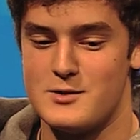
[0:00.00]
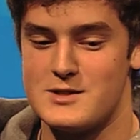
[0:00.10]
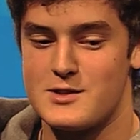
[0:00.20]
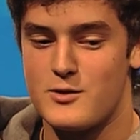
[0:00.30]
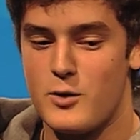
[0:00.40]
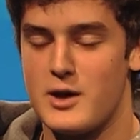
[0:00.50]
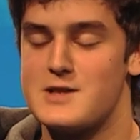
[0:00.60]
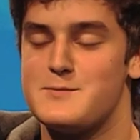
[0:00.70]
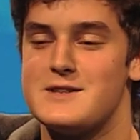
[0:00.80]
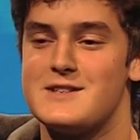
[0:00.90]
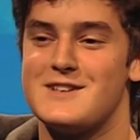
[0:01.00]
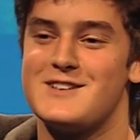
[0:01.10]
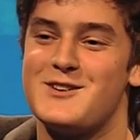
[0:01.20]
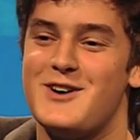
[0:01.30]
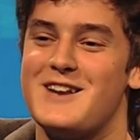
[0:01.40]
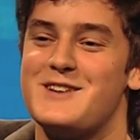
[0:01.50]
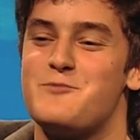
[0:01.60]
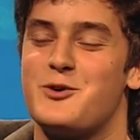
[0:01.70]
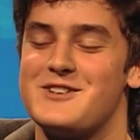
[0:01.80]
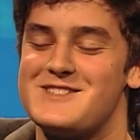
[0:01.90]
was quite expensive, quite an
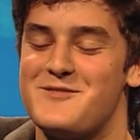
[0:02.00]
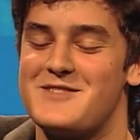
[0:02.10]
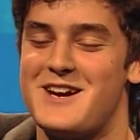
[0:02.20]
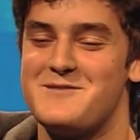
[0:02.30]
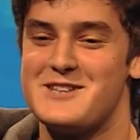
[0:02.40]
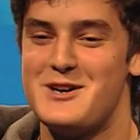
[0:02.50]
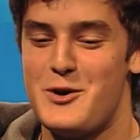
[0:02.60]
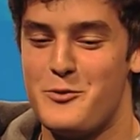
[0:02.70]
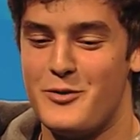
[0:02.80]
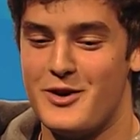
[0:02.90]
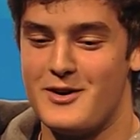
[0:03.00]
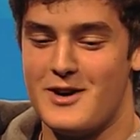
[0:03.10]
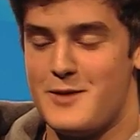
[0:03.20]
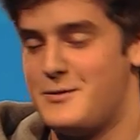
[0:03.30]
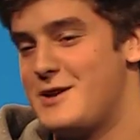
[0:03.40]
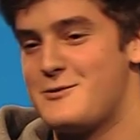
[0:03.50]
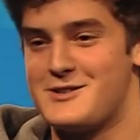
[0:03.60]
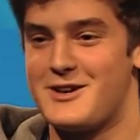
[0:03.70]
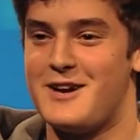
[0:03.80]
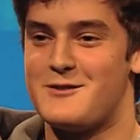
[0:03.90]
important sometimes, but I mean, it was
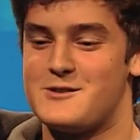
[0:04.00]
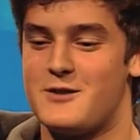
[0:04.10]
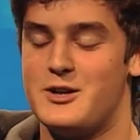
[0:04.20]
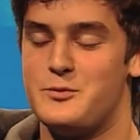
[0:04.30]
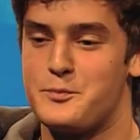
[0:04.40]
okay, it was right.